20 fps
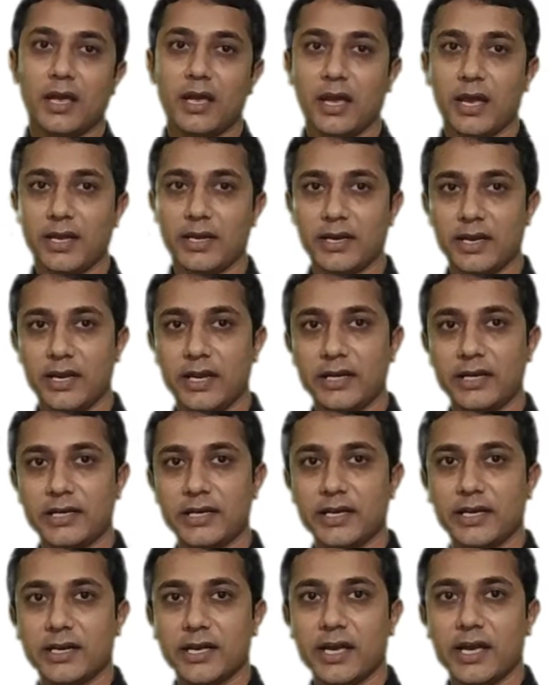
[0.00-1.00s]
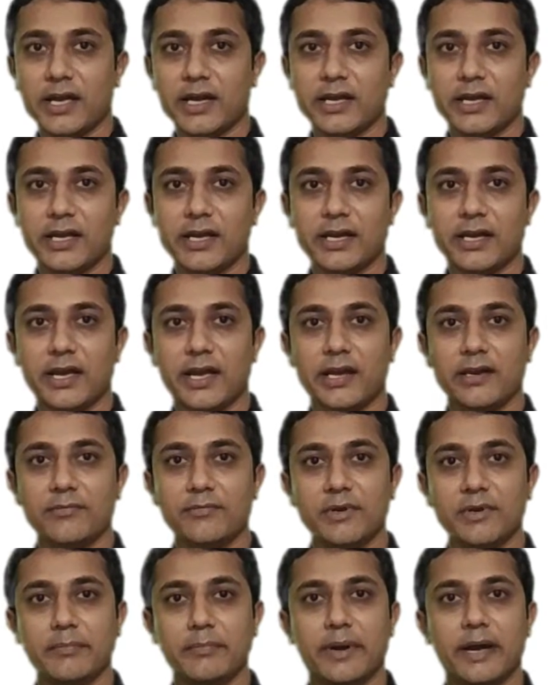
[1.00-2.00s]
An antenna array
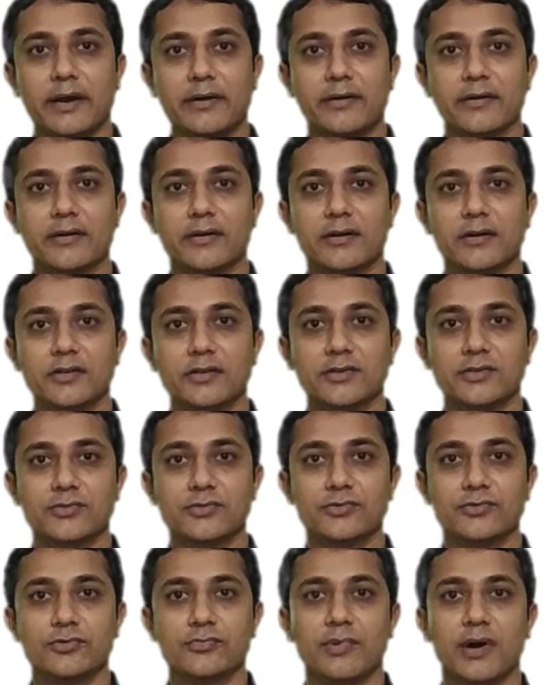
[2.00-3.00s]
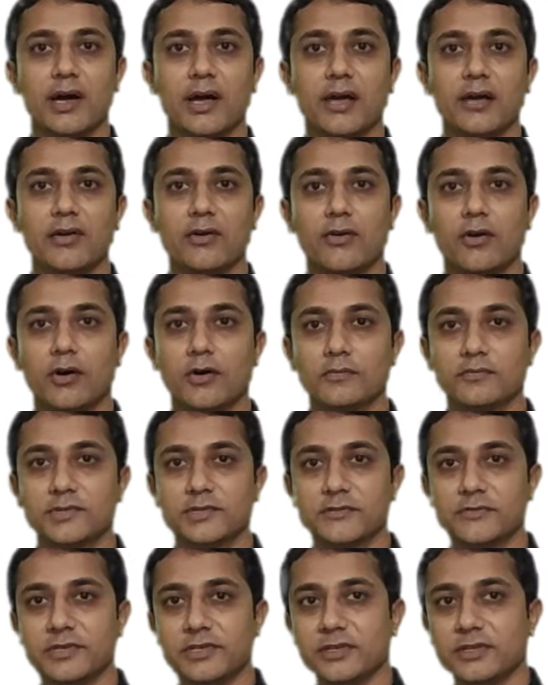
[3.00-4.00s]
can be better understood by
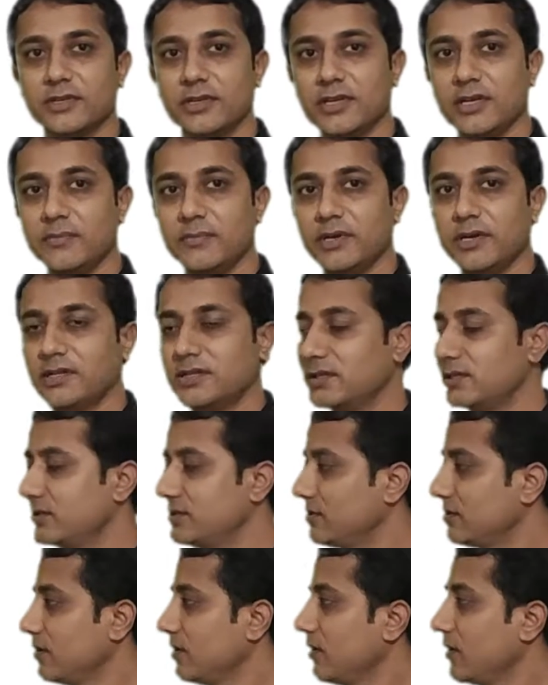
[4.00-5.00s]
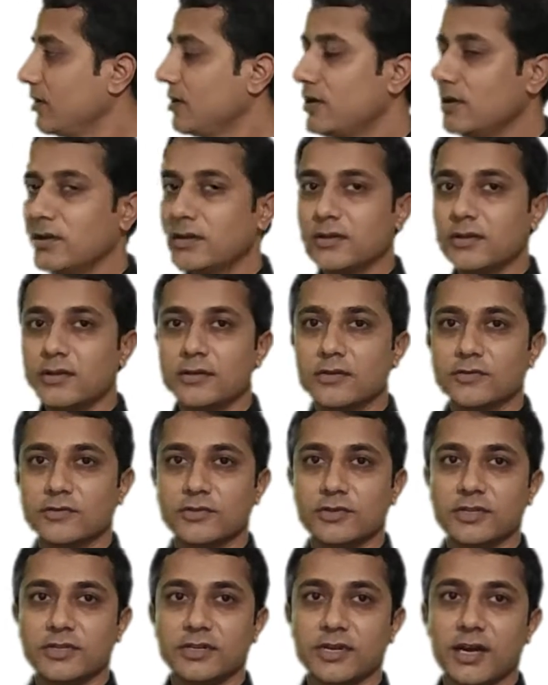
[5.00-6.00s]
observing the images. So
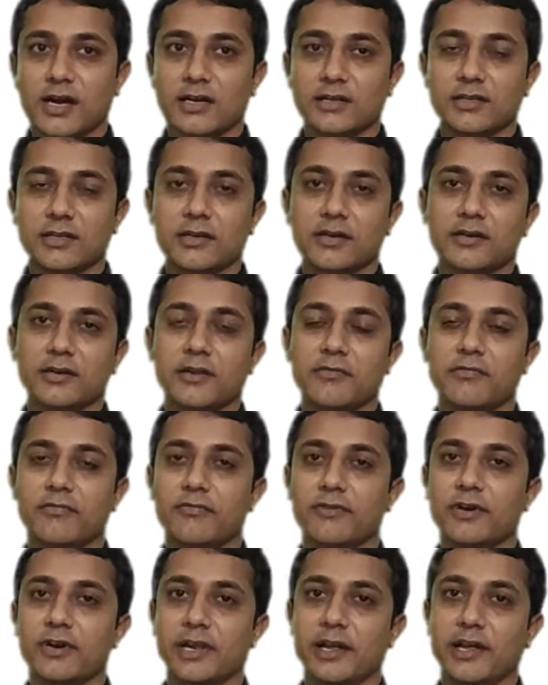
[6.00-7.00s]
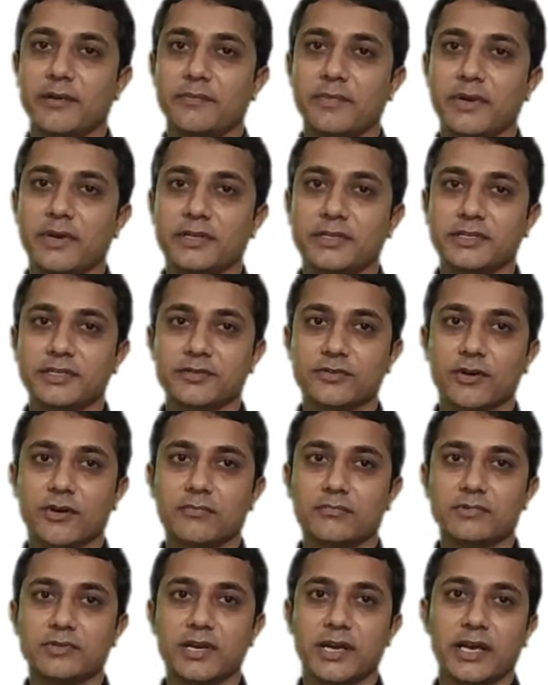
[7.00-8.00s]
these are the different images
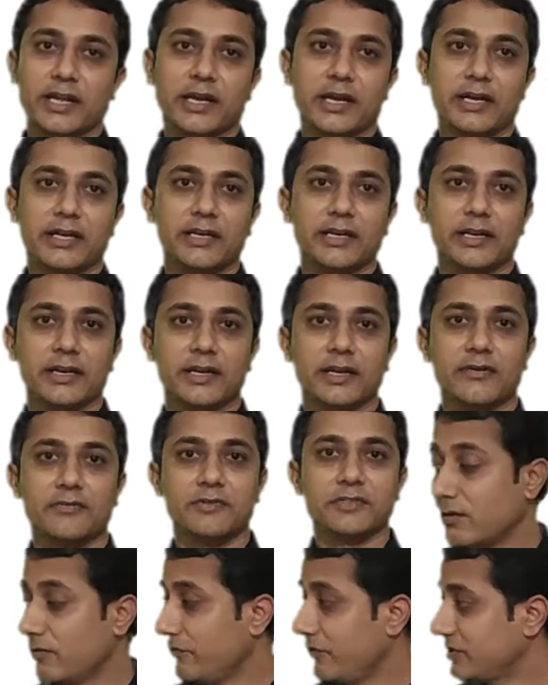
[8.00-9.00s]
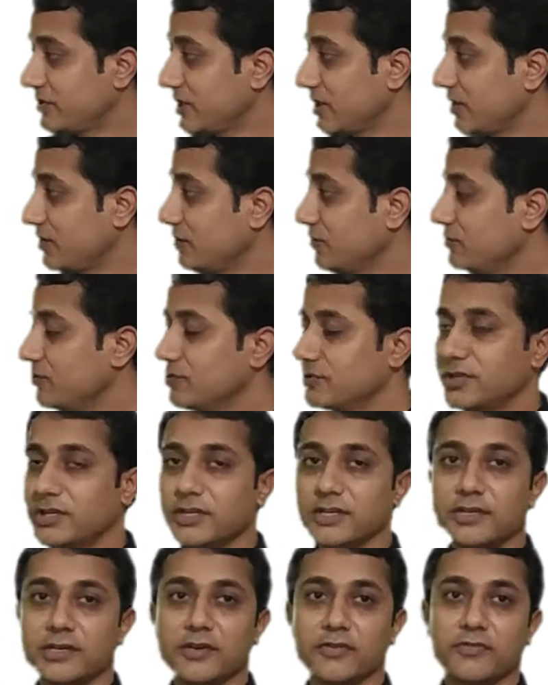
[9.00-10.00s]
of the array antenna which are used
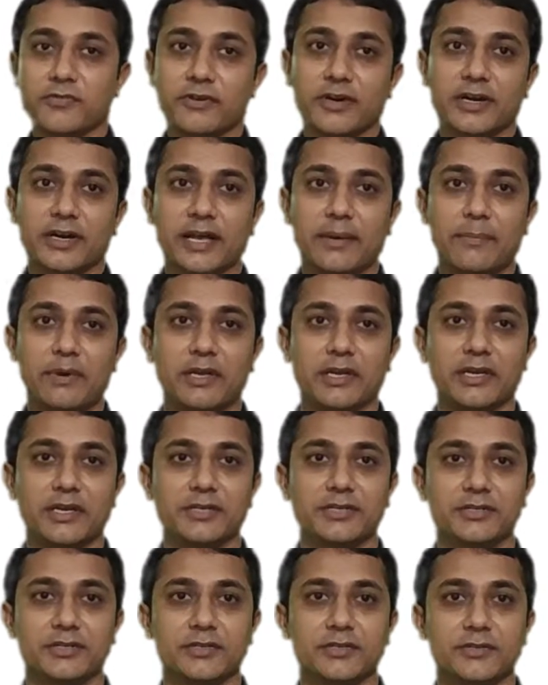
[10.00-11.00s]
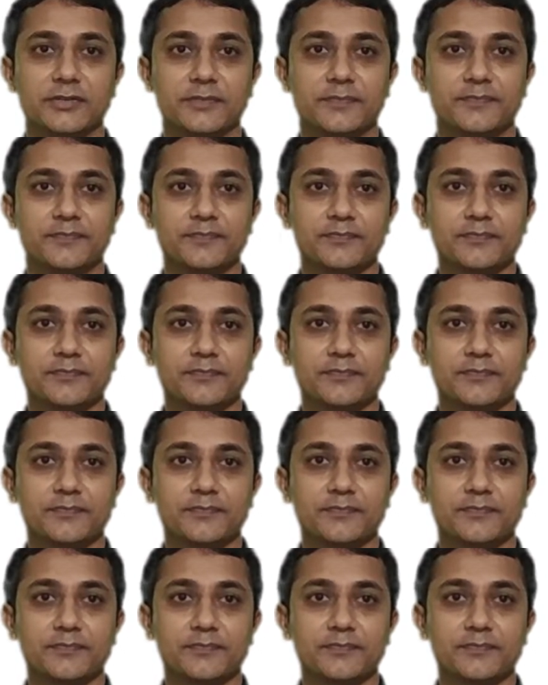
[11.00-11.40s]
in different applications.